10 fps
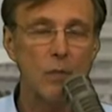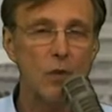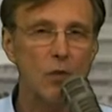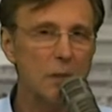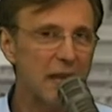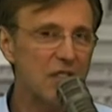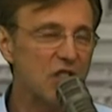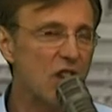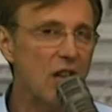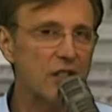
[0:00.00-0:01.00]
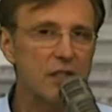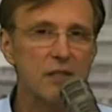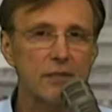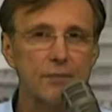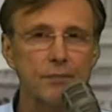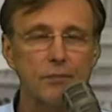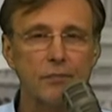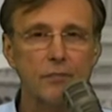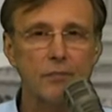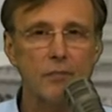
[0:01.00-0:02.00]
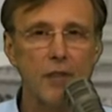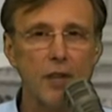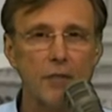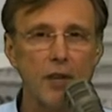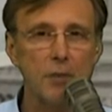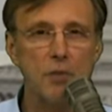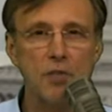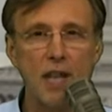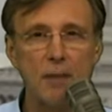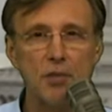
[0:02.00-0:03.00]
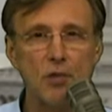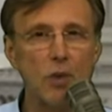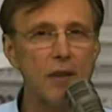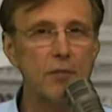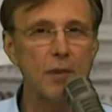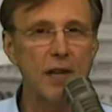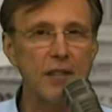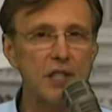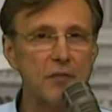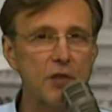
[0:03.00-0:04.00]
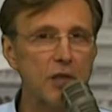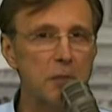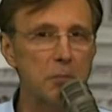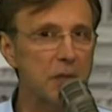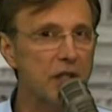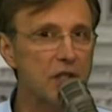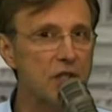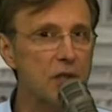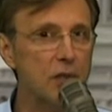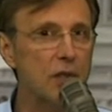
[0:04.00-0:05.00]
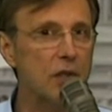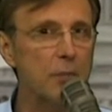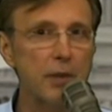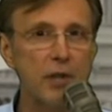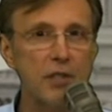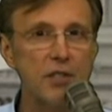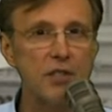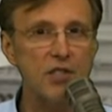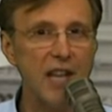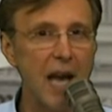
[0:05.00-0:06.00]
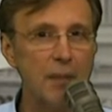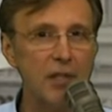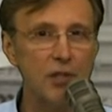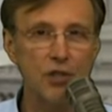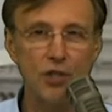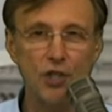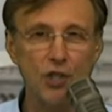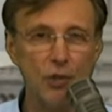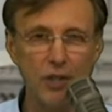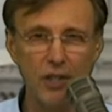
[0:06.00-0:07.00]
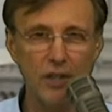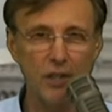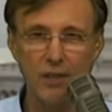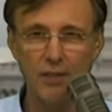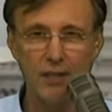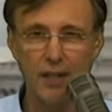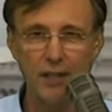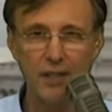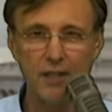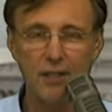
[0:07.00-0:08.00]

What about assault? If a husband slaps his wife around, that's fairly minuscule compared to stabbing or shooting her, right?